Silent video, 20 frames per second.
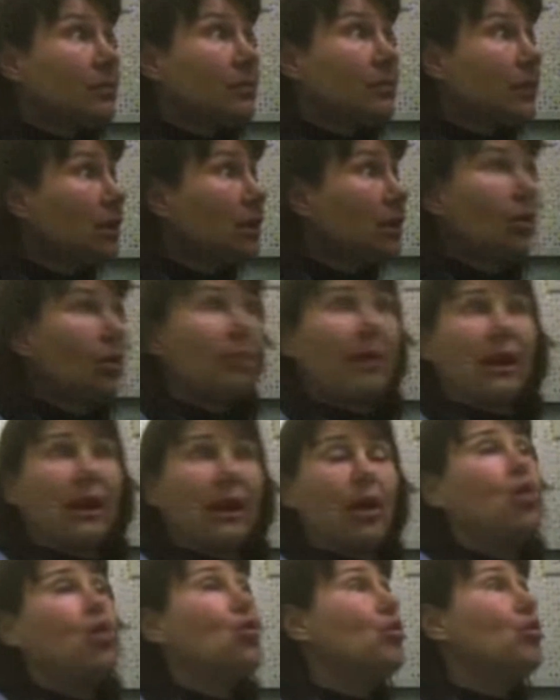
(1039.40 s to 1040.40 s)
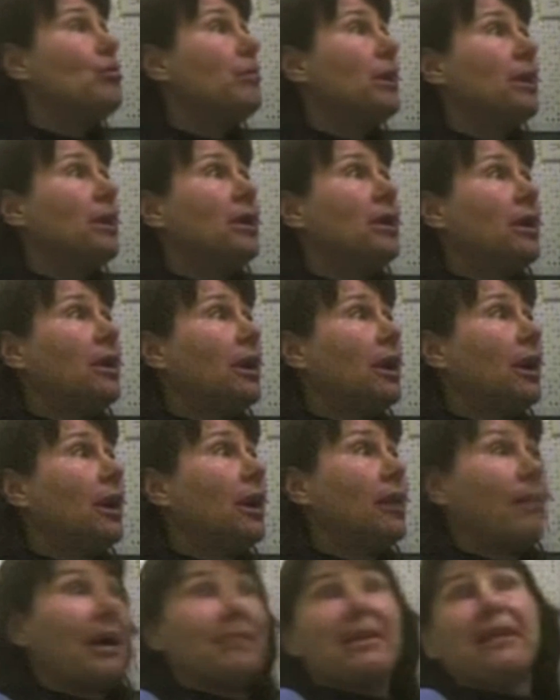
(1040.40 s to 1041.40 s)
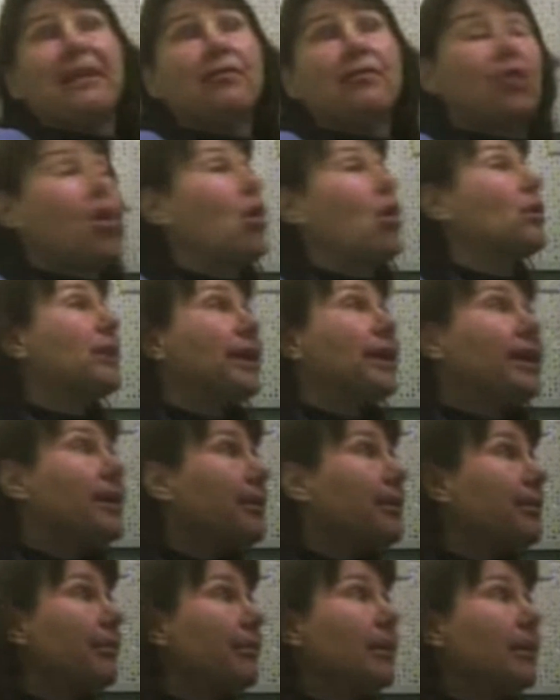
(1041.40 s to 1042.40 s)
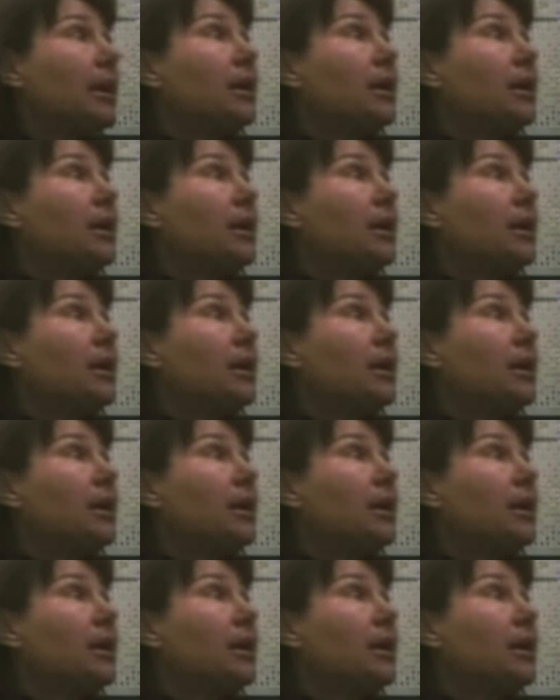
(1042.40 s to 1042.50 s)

you know, at my home. I may have called him.